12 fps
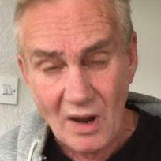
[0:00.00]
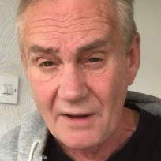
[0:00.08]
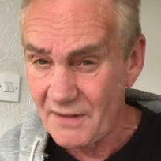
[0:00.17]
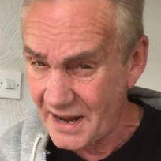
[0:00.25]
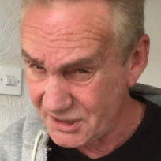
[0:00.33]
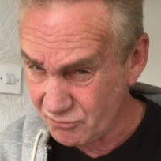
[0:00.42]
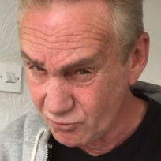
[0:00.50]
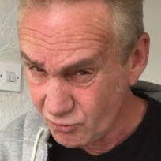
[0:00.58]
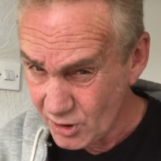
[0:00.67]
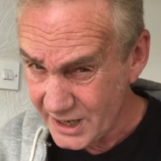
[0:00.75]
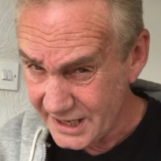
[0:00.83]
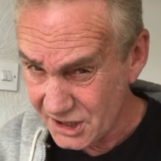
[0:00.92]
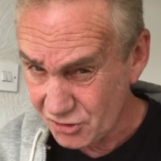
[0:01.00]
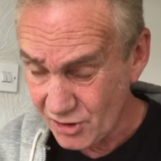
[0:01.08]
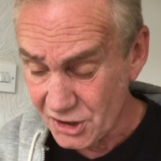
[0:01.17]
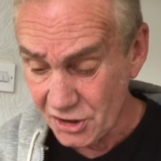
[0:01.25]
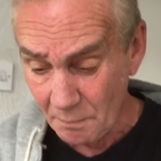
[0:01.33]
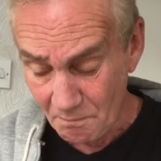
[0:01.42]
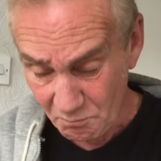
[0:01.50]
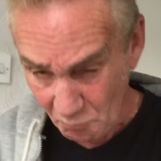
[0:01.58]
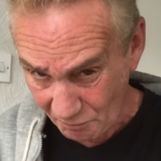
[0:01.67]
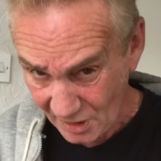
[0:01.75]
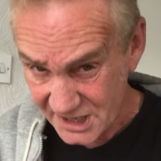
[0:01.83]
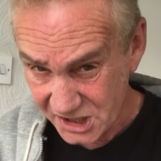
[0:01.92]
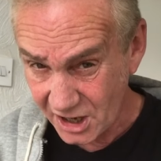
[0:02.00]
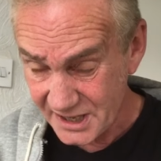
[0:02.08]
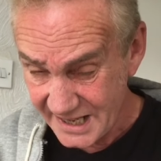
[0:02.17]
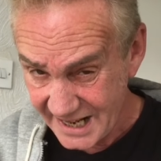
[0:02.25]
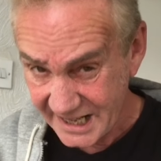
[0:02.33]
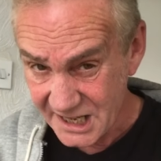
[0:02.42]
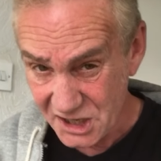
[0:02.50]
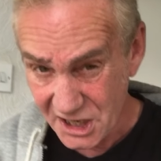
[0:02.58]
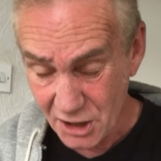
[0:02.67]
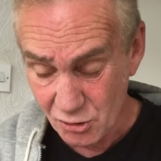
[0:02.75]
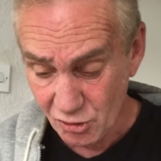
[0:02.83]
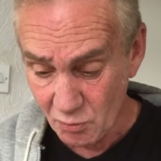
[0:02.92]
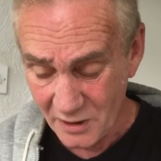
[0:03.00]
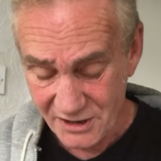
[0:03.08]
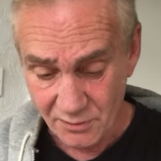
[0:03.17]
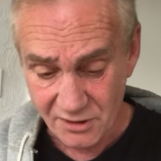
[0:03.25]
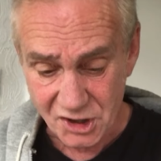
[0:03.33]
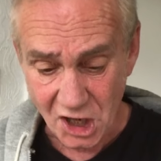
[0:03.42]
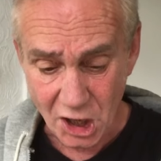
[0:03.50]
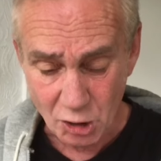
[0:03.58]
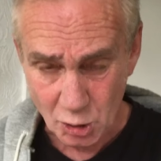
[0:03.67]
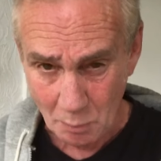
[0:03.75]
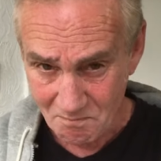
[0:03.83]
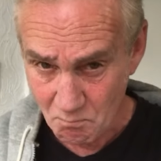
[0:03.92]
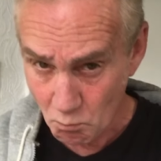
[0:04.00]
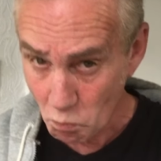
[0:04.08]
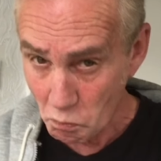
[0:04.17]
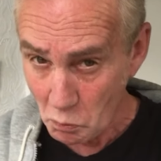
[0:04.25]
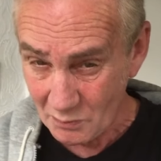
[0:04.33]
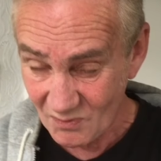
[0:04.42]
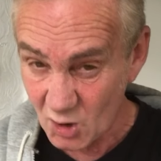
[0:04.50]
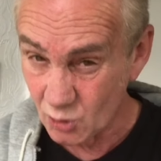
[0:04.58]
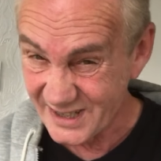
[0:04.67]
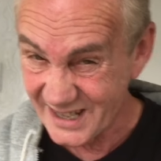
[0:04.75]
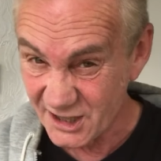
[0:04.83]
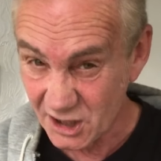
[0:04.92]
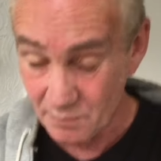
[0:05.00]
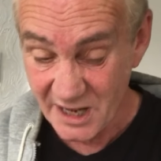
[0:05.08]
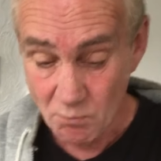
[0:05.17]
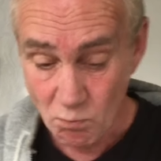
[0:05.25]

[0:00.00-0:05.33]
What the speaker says: That is really astringent. It's like licking deodorant when you were a child. Or was that just me?